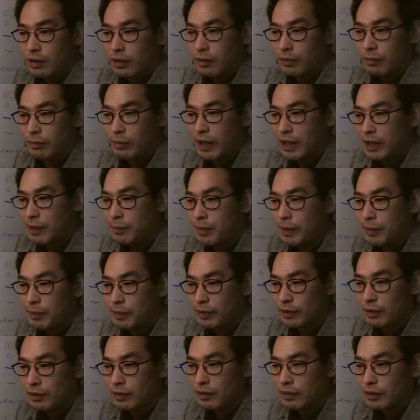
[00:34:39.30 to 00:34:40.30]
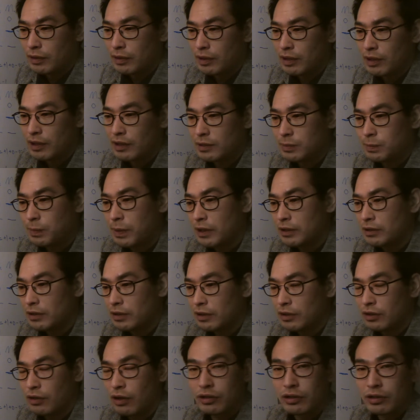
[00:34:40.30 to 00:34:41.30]
many people, especially
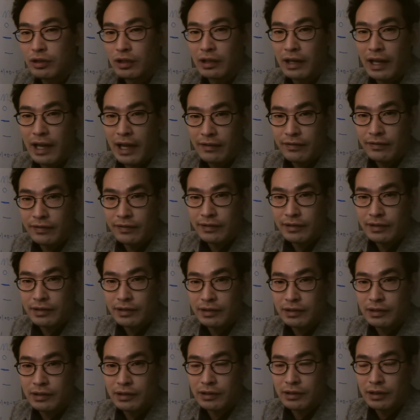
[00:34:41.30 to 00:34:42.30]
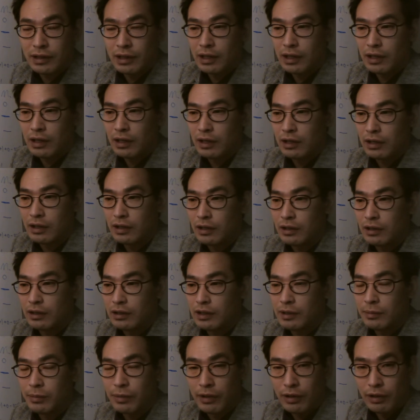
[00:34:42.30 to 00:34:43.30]
on the left,
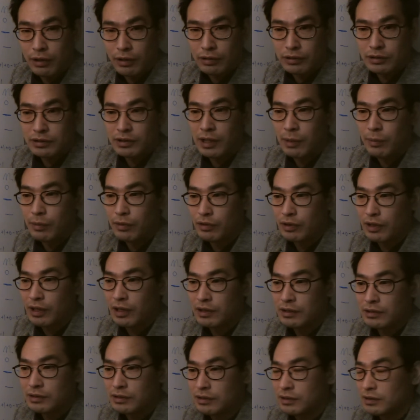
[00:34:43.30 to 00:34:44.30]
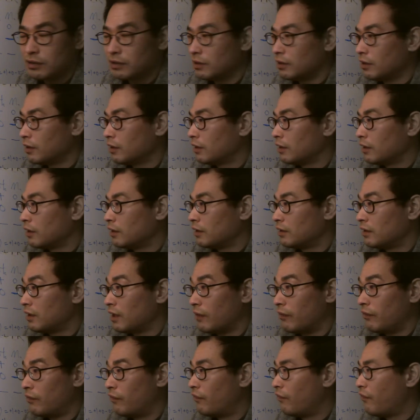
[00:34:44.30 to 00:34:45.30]
liberals, Democrats,
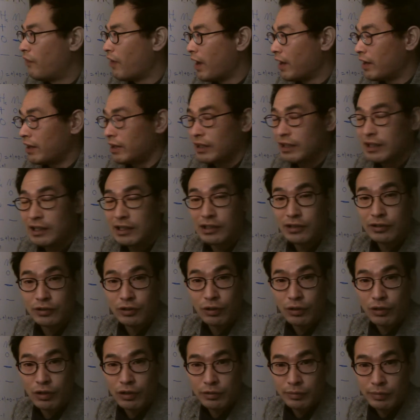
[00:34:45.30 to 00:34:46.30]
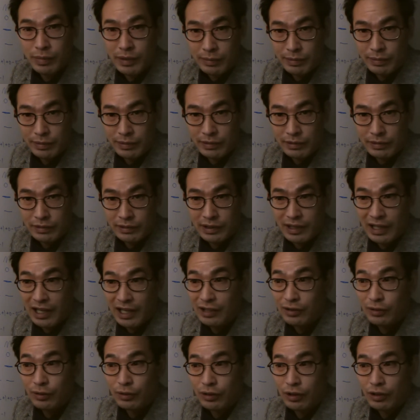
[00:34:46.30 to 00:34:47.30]
they're very ignorant people. They
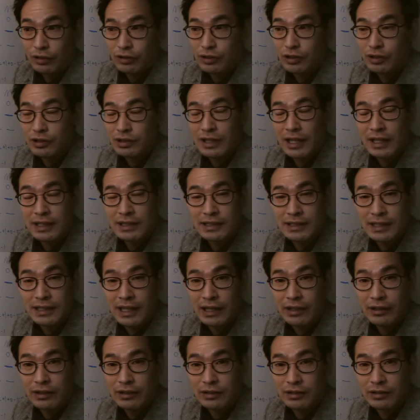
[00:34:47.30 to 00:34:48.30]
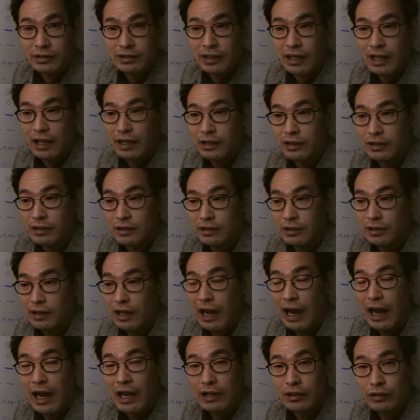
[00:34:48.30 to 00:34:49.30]
don't understand science like
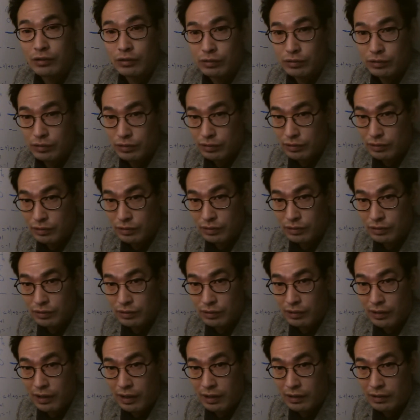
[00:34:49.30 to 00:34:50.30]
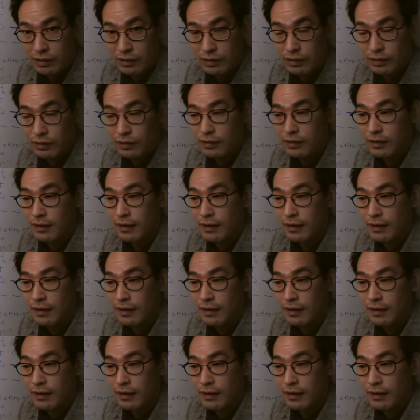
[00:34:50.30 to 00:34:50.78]
I do. Okay, so